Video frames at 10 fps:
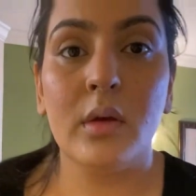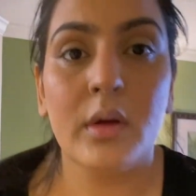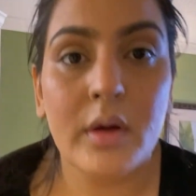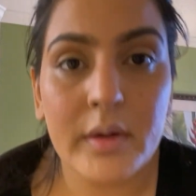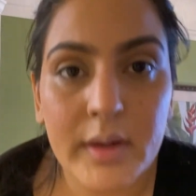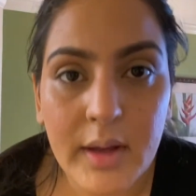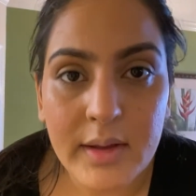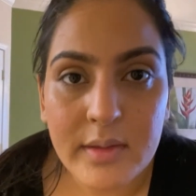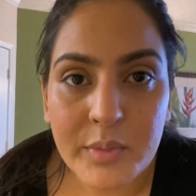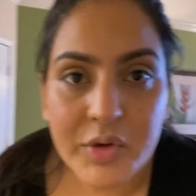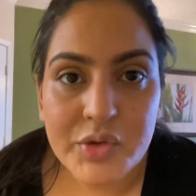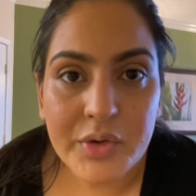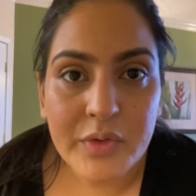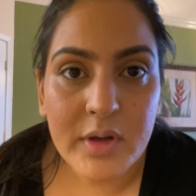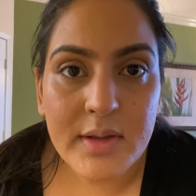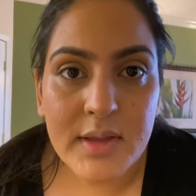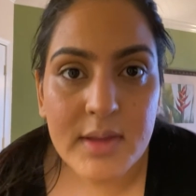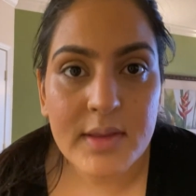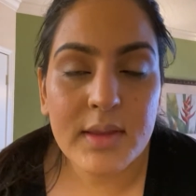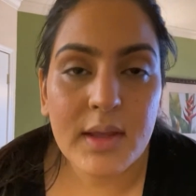All right guys, I'm not sure if you guys can
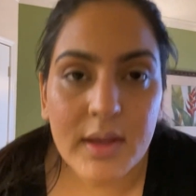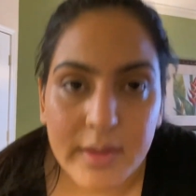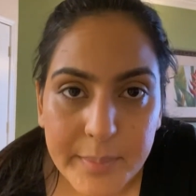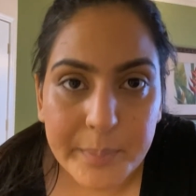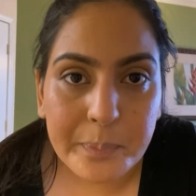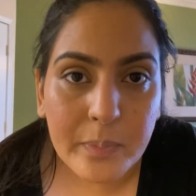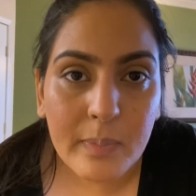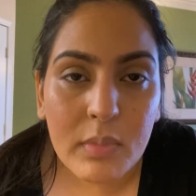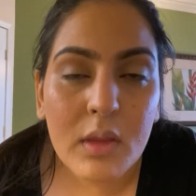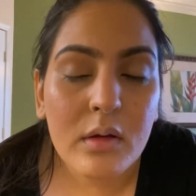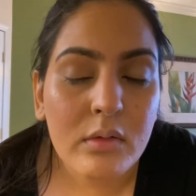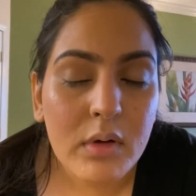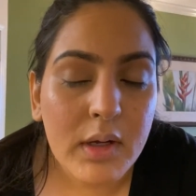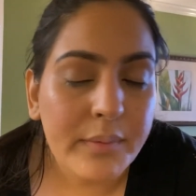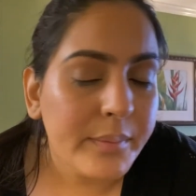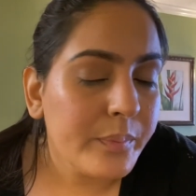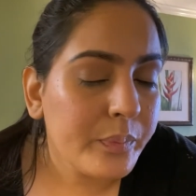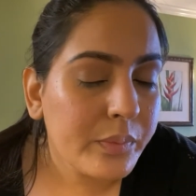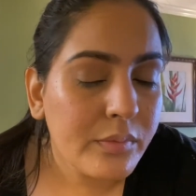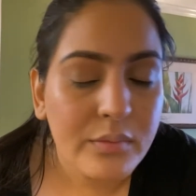see it. All right,
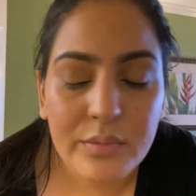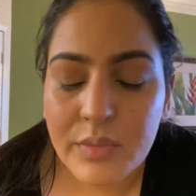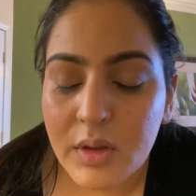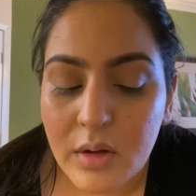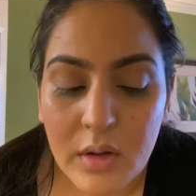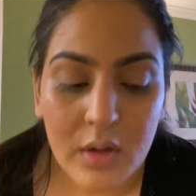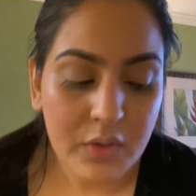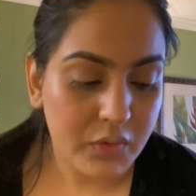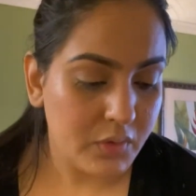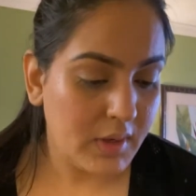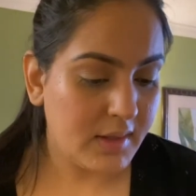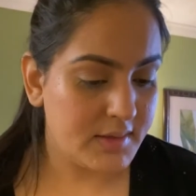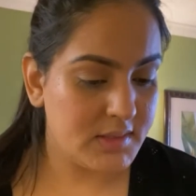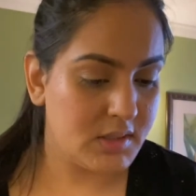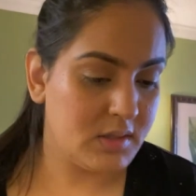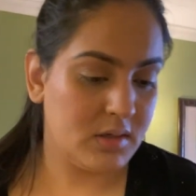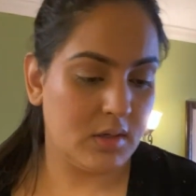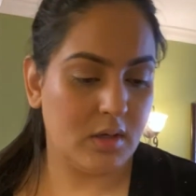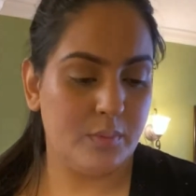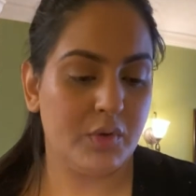so next I'm